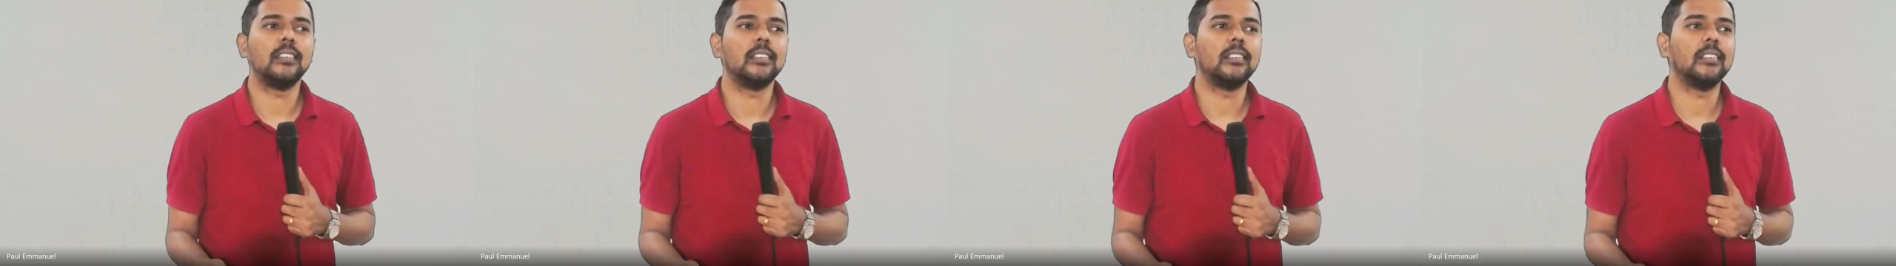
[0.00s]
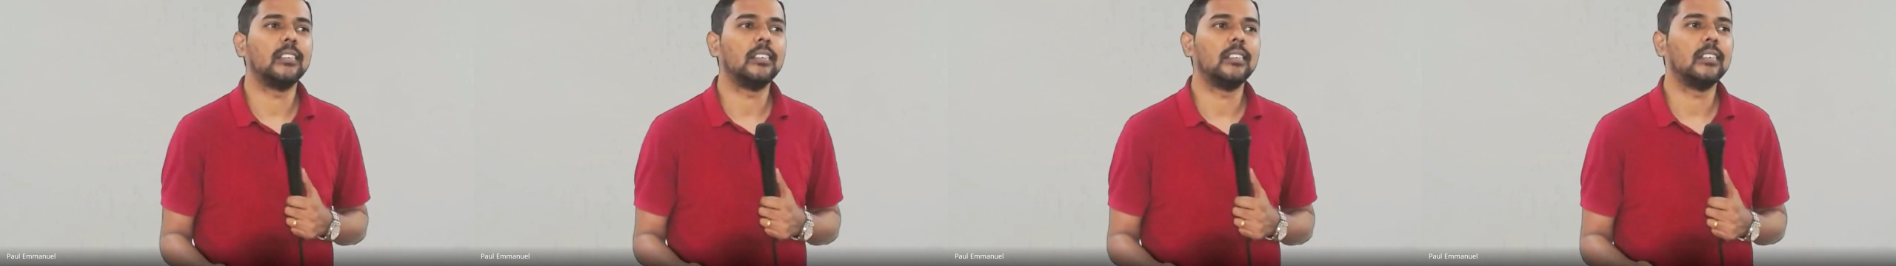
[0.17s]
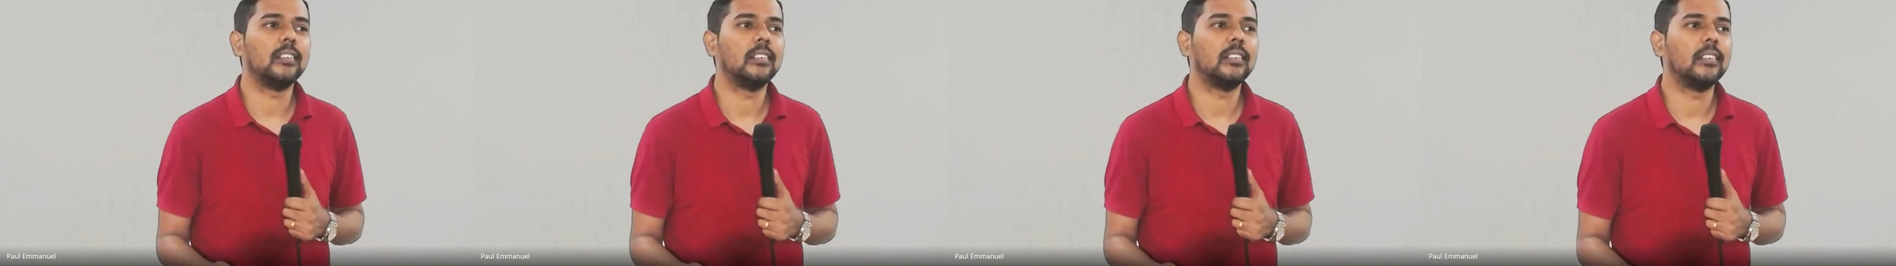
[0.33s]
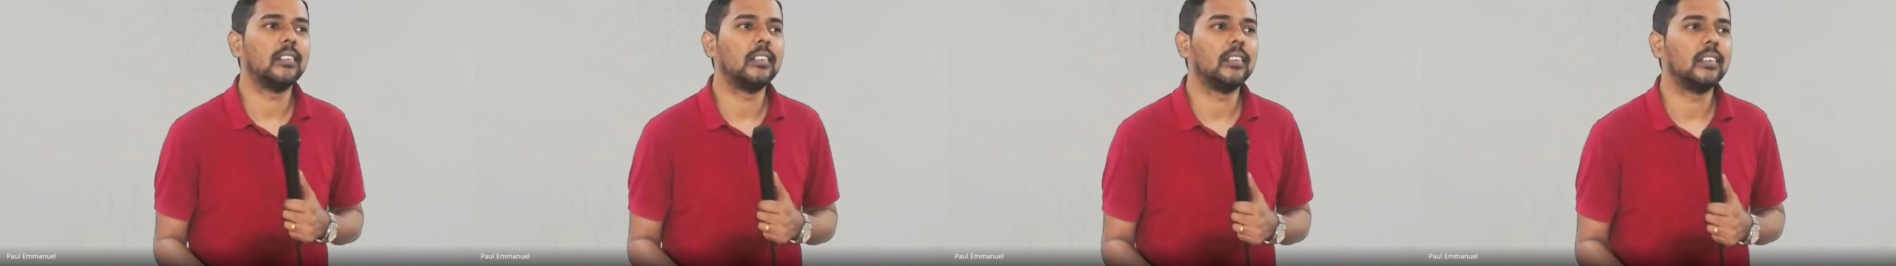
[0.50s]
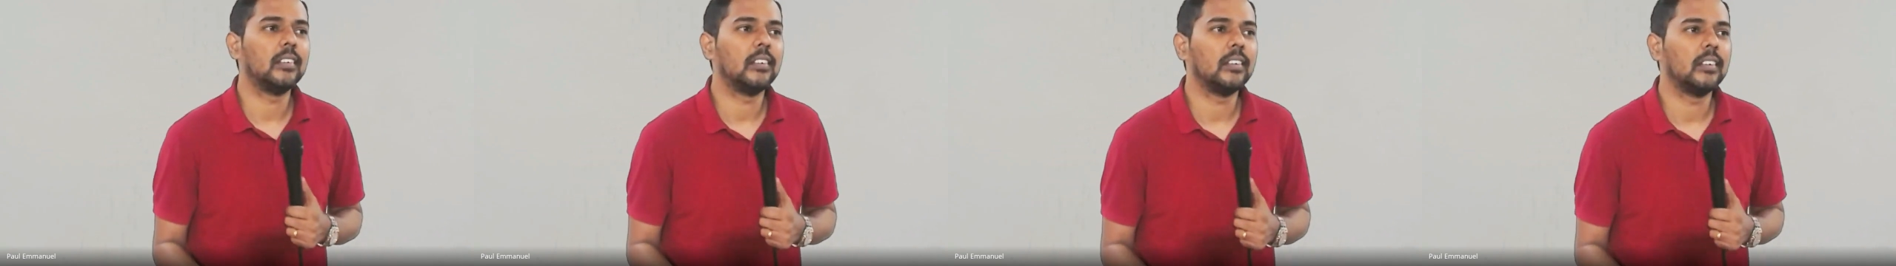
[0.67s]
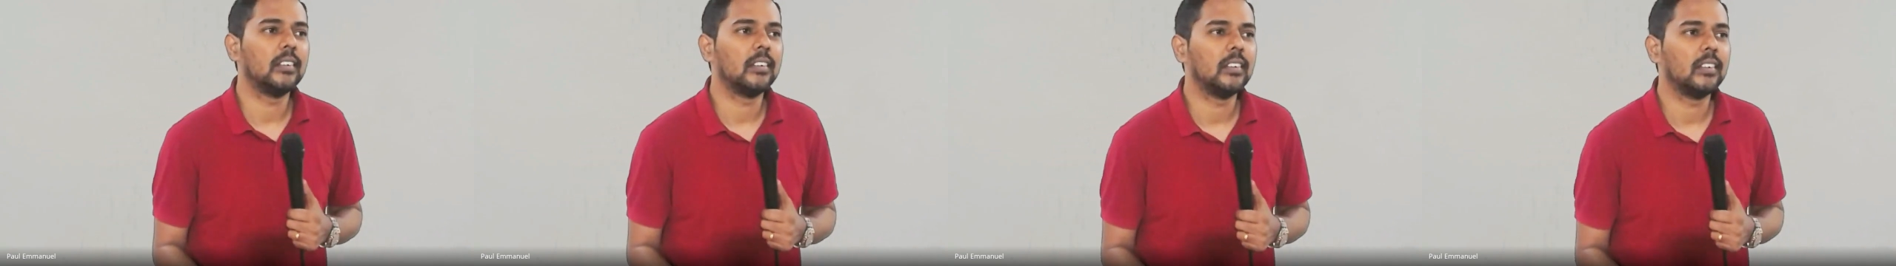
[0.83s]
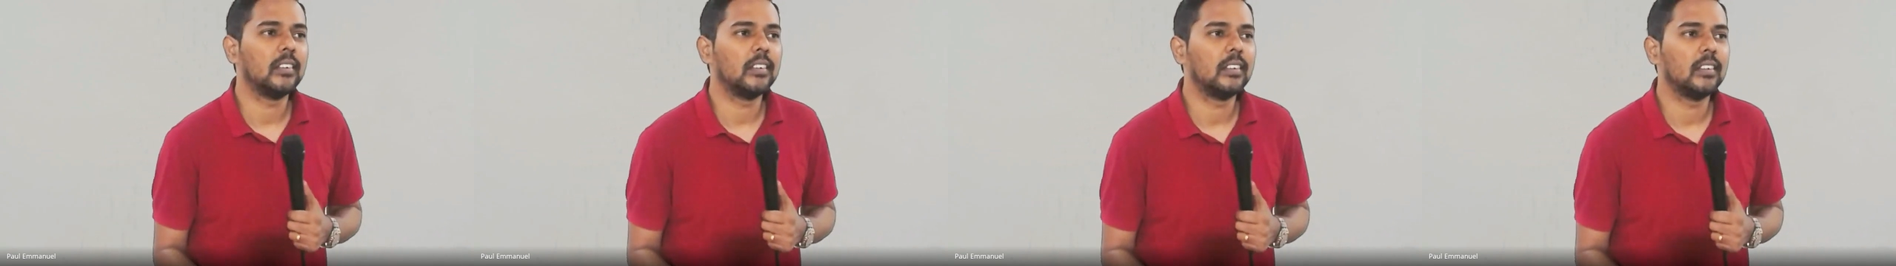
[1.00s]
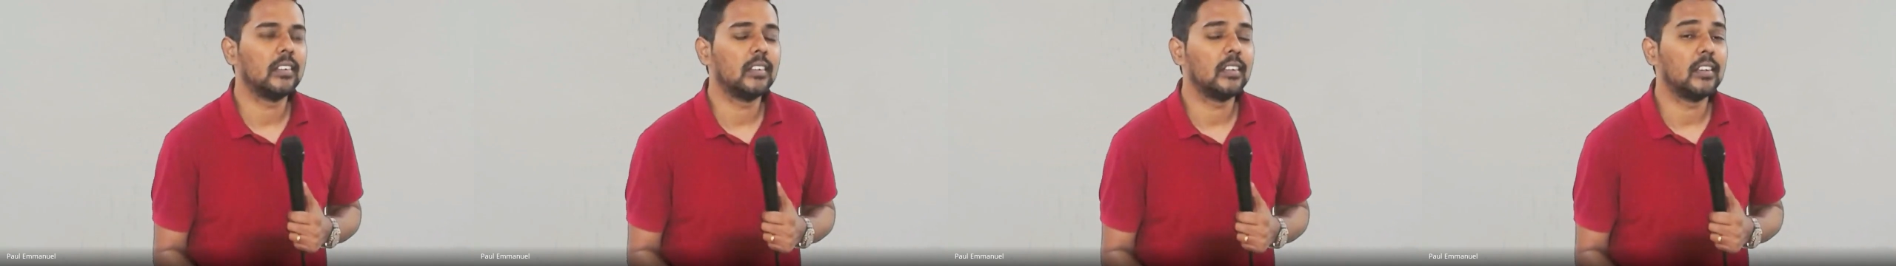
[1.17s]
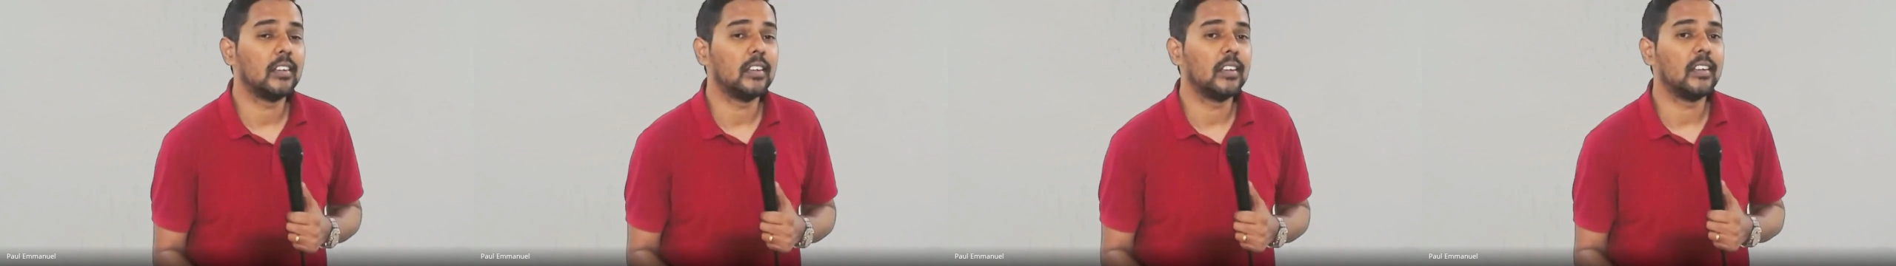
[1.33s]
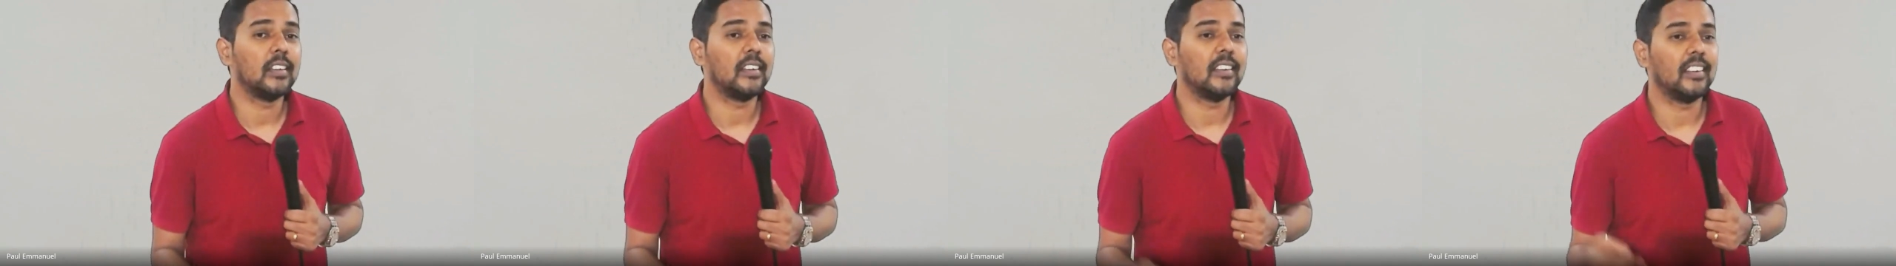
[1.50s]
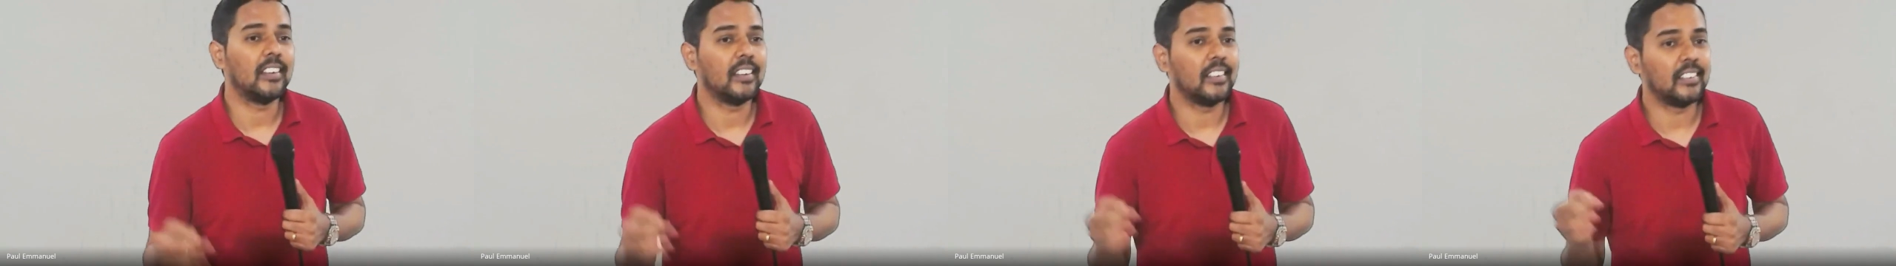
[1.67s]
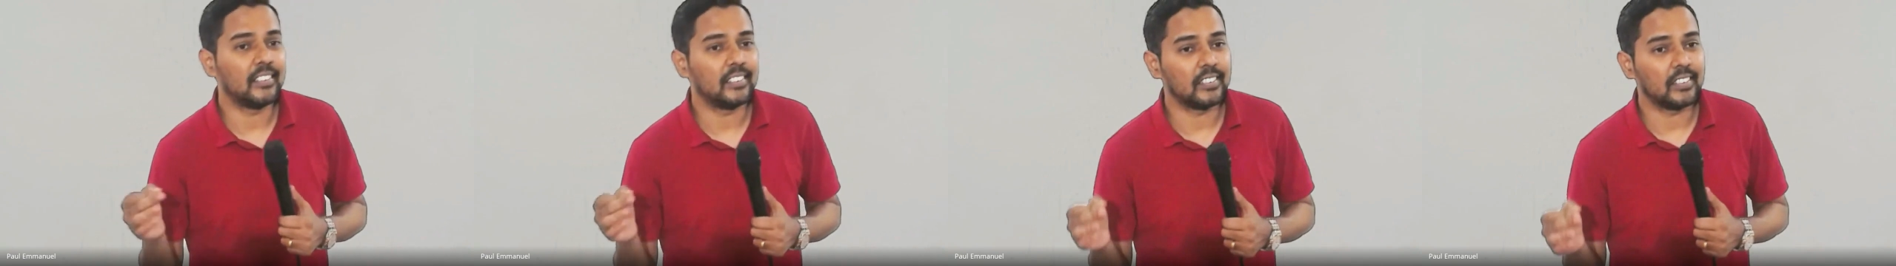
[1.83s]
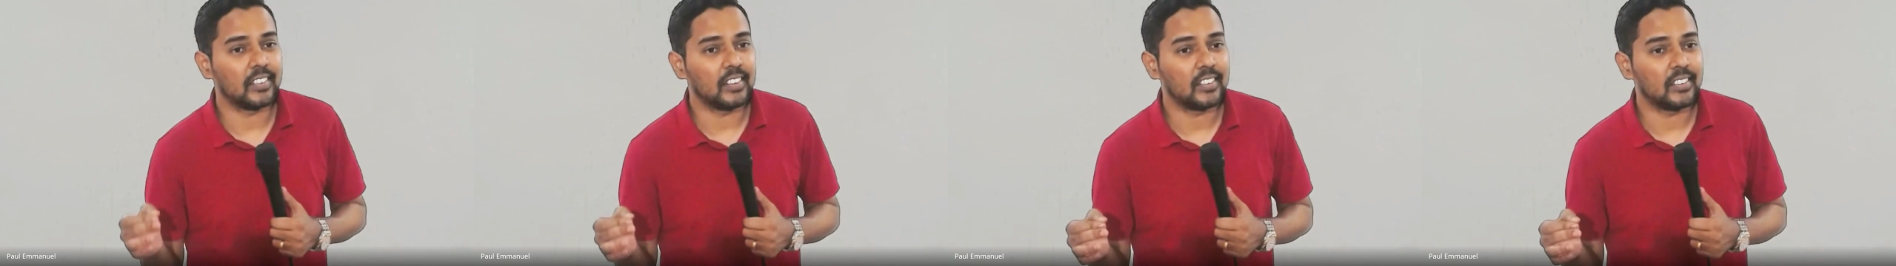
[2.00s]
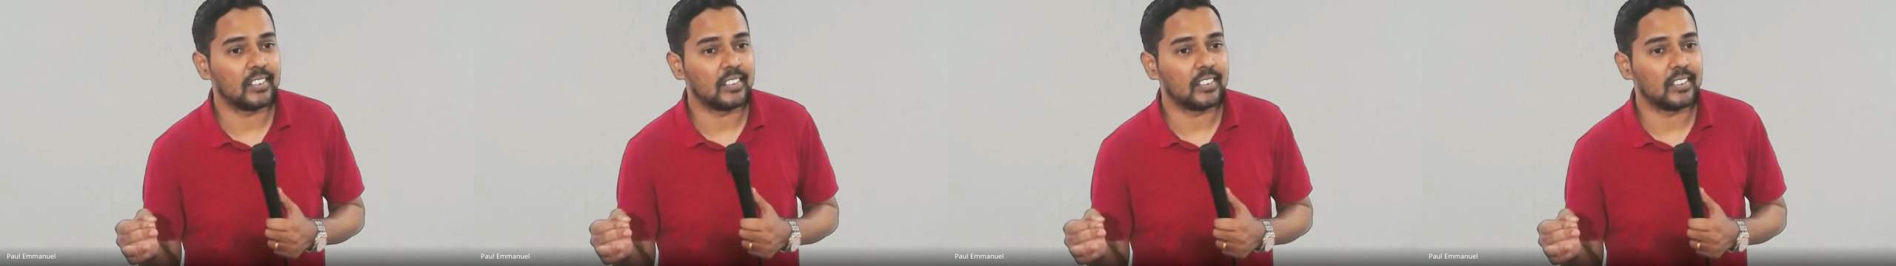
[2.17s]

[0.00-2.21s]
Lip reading: No one is speaking in this clip.